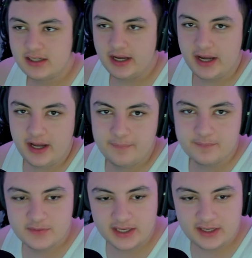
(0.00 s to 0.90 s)

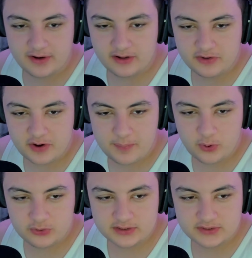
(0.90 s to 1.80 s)
um, like other
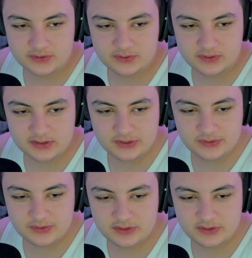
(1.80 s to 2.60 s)
opponent who who